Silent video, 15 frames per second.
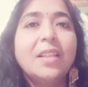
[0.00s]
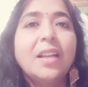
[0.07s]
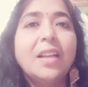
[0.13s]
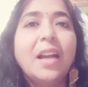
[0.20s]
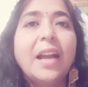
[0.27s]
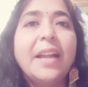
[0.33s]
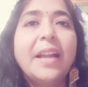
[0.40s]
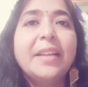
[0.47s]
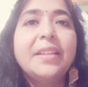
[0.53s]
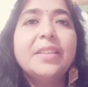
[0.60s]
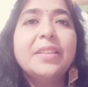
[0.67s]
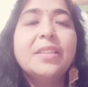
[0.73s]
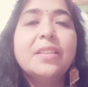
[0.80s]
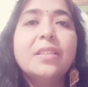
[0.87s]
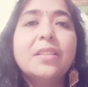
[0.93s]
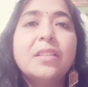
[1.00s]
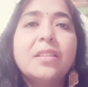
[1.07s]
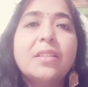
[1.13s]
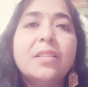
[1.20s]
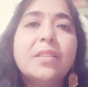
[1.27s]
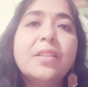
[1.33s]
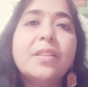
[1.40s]
And
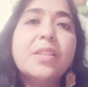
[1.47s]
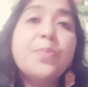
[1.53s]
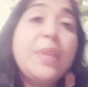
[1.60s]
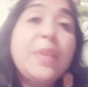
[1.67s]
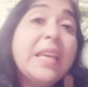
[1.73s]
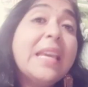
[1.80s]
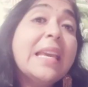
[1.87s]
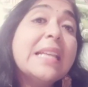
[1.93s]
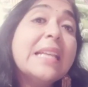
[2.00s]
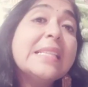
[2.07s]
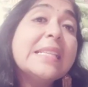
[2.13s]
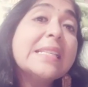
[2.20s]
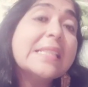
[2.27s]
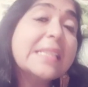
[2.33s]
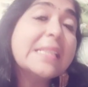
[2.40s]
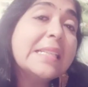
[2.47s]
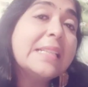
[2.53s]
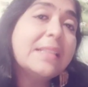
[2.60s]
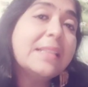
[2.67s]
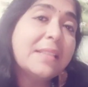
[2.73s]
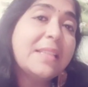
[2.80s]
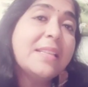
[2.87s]
speaking as a
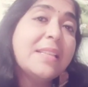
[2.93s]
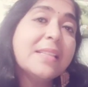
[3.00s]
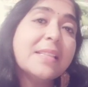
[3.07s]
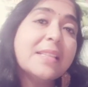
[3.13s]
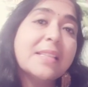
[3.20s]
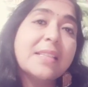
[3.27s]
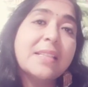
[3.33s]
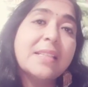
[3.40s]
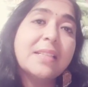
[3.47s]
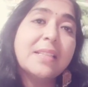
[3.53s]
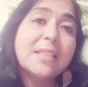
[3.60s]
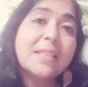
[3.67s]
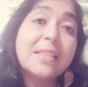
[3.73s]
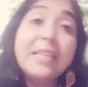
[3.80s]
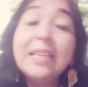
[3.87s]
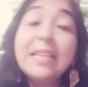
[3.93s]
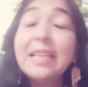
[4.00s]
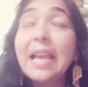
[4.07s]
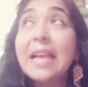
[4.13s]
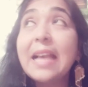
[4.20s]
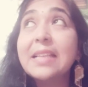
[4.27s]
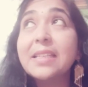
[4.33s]
skill is seen
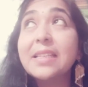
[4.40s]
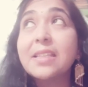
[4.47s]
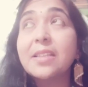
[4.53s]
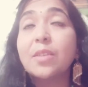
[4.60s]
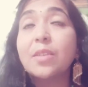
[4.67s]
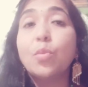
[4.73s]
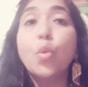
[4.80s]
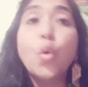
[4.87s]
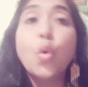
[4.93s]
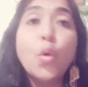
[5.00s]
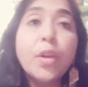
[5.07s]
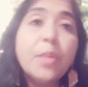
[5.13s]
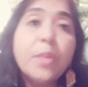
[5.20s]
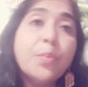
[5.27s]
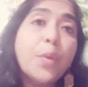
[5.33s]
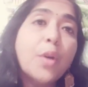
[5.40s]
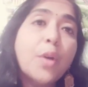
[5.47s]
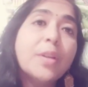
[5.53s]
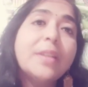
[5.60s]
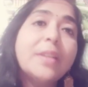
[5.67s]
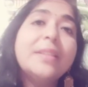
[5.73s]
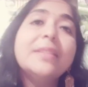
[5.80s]
as more
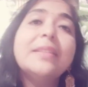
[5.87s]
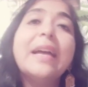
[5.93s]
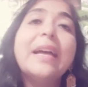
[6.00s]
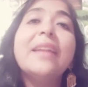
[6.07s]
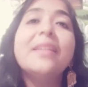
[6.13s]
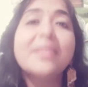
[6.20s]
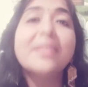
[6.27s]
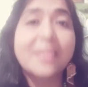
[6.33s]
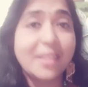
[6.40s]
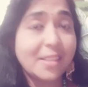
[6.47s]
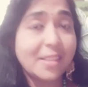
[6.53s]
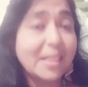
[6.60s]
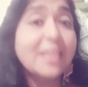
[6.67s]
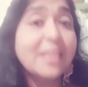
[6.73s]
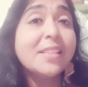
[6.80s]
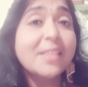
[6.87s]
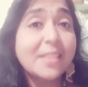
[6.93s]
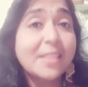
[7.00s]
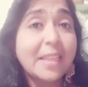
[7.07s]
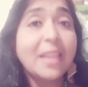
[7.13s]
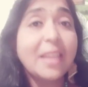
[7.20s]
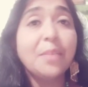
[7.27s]
important than listening. That is the
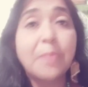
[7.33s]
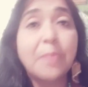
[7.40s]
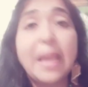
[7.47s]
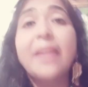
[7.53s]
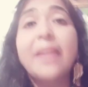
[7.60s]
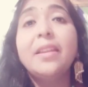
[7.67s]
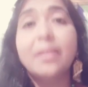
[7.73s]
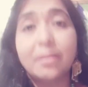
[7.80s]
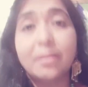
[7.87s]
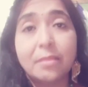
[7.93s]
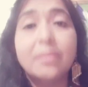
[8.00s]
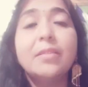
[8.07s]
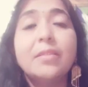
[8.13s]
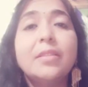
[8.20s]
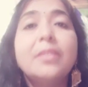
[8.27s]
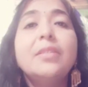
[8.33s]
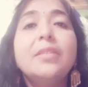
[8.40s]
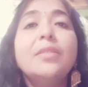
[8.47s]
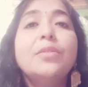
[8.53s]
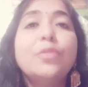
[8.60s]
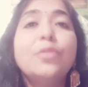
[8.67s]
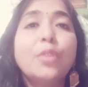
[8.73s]
second barrier
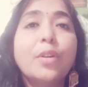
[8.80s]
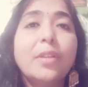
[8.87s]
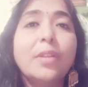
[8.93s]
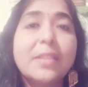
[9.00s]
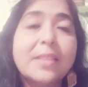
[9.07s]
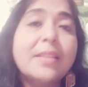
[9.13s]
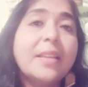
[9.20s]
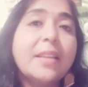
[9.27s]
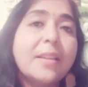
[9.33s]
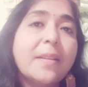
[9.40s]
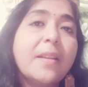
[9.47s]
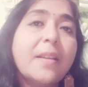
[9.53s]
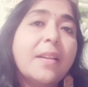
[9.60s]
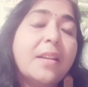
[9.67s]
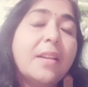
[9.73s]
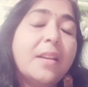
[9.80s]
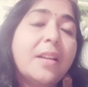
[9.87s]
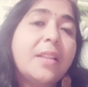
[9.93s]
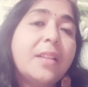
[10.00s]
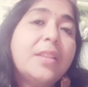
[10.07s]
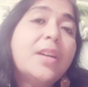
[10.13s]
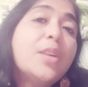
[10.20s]
for listening.
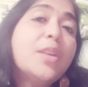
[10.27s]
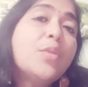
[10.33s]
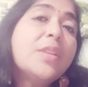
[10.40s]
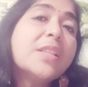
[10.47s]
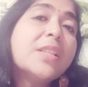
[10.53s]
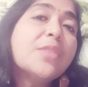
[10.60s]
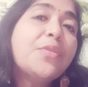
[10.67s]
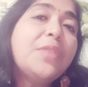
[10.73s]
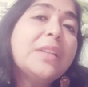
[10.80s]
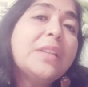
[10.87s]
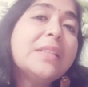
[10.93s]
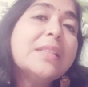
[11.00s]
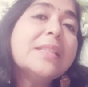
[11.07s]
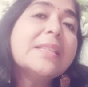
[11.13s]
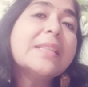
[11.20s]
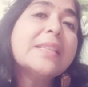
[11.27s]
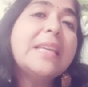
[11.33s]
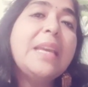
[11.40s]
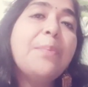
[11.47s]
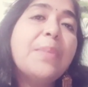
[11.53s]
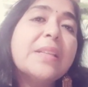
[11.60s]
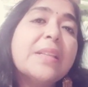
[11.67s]
Third one is filters
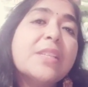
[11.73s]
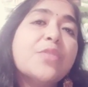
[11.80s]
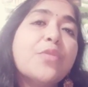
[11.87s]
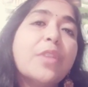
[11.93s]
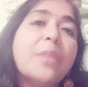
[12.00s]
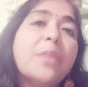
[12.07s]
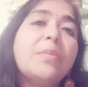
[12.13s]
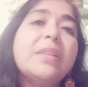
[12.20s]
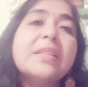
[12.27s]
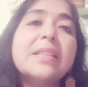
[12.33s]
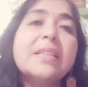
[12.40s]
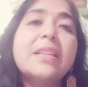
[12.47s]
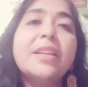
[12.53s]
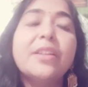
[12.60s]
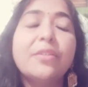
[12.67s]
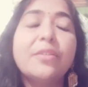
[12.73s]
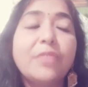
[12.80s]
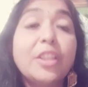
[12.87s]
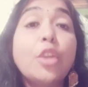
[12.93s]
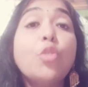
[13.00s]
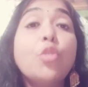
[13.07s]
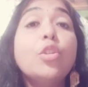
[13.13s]
keep us from listening
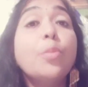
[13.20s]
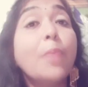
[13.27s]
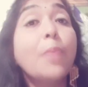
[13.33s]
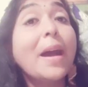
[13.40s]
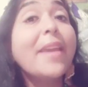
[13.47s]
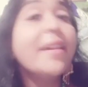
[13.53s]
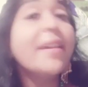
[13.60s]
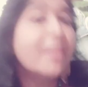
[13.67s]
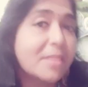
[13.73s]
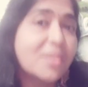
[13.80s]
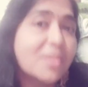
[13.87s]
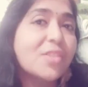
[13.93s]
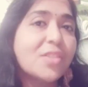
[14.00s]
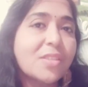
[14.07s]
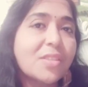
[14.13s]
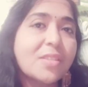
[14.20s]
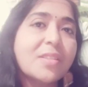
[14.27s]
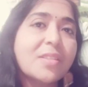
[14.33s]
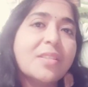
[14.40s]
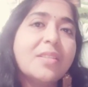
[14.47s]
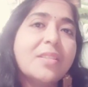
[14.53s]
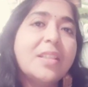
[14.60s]
without bias.
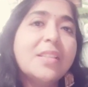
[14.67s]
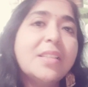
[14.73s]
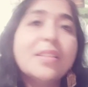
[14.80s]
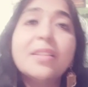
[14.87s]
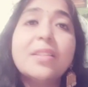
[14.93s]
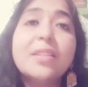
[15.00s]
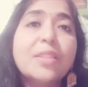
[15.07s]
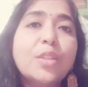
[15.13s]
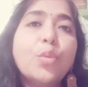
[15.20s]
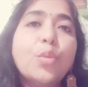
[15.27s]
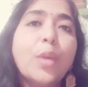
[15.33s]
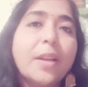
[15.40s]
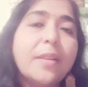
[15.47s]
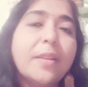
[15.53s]
That is the third one.